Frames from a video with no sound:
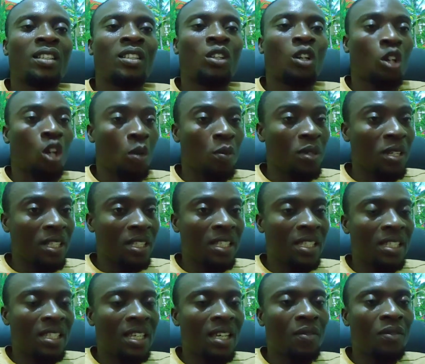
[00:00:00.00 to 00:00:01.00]
Your
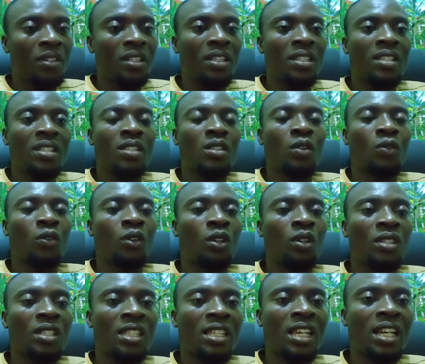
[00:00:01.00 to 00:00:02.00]
community service, your
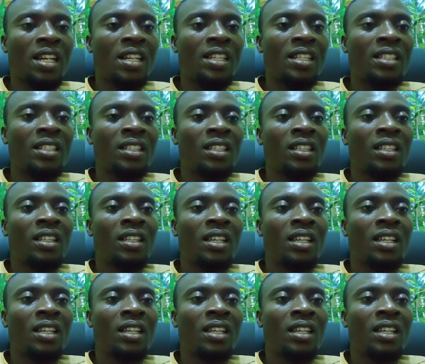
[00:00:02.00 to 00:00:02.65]
volunteering